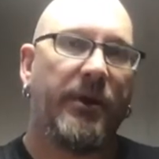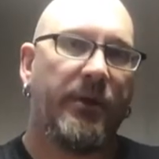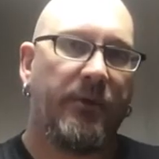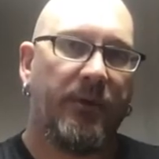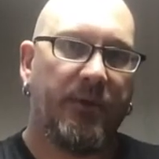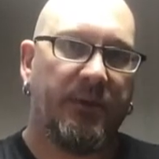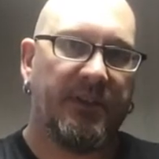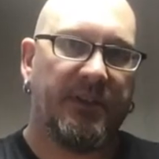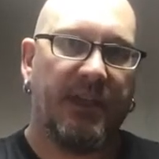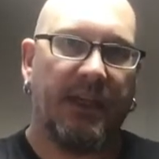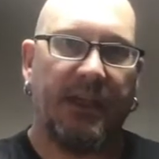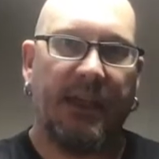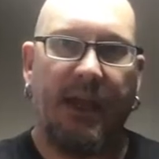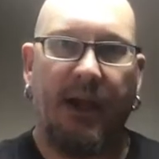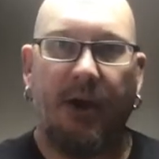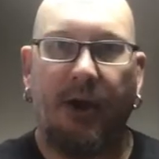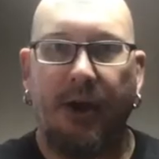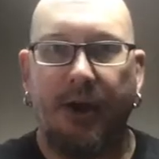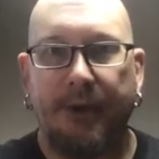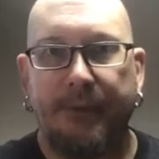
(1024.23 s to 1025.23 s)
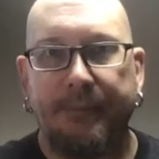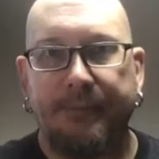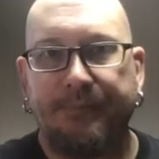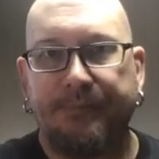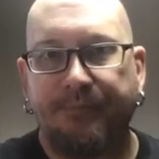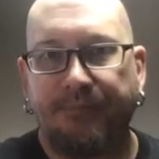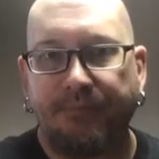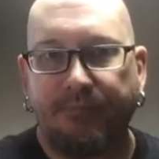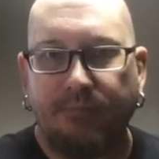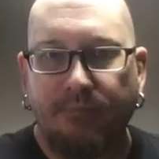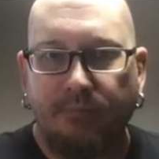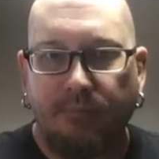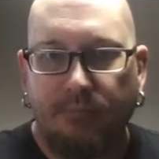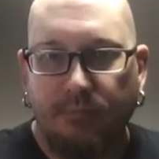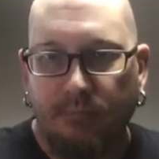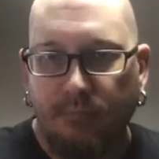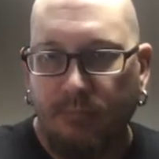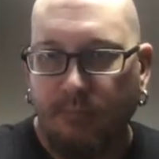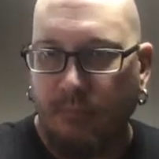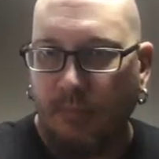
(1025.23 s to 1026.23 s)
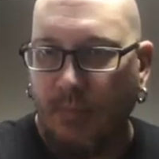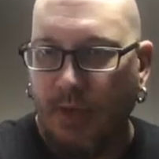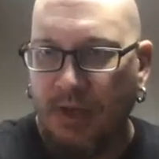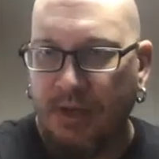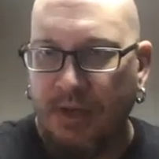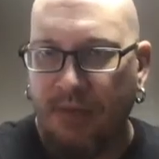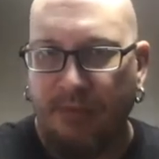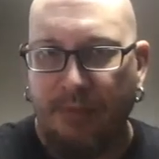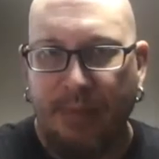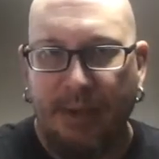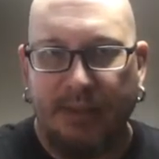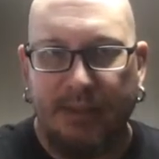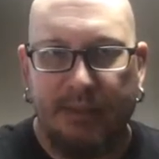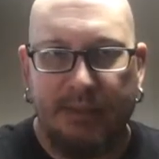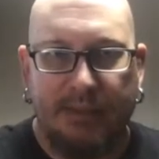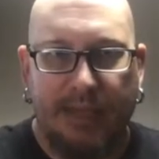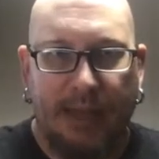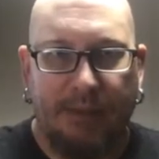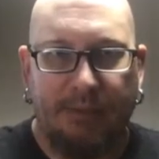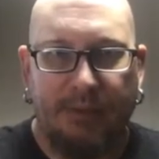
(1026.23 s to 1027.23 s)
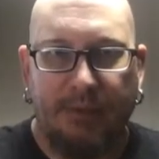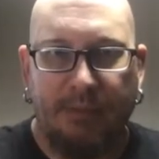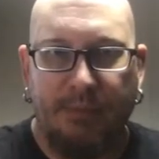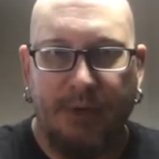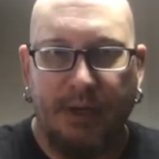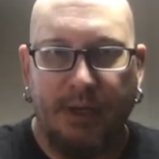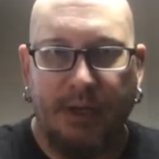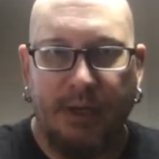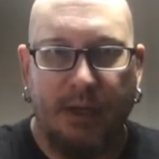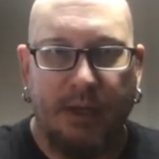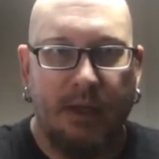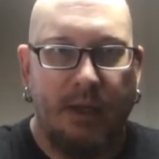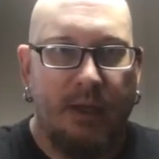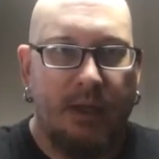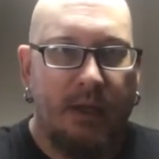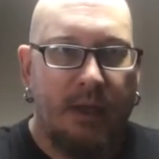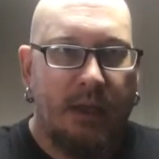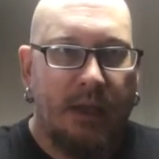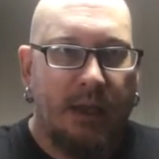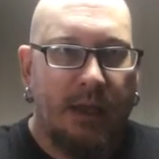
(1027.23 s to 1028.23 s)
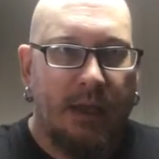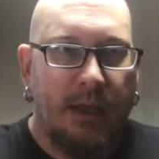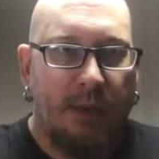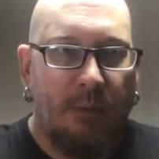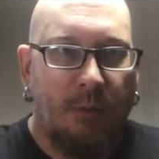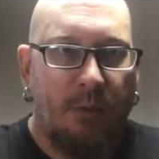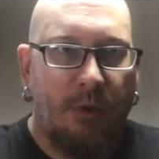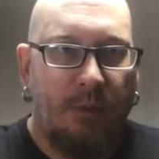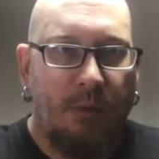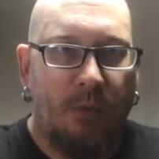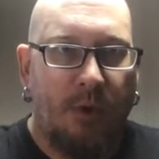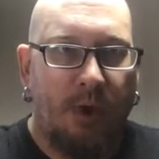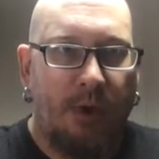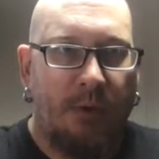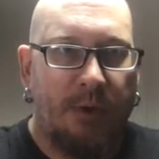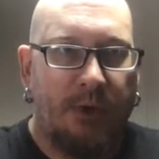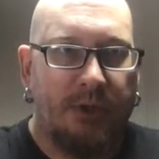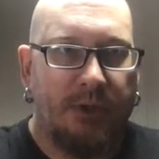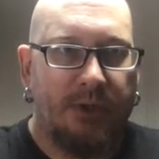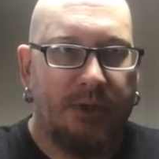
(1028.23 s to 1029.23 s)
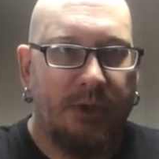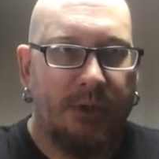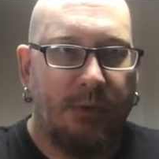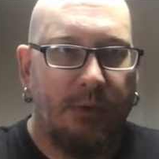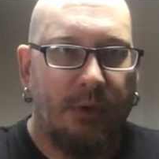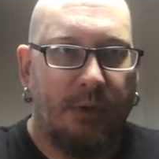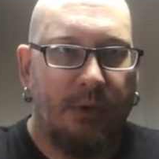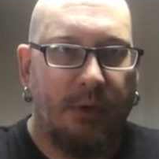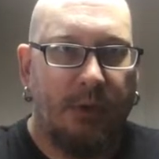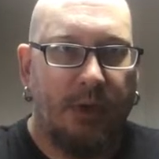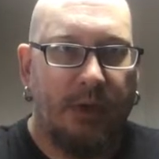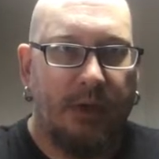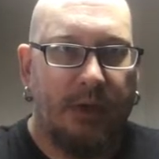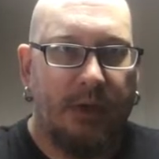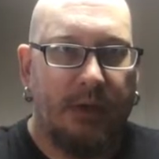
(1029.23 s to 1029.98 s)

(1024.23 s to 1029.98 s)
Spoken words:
We want to sell that art. Enough about this Captain America. Got one more I want to show real quick.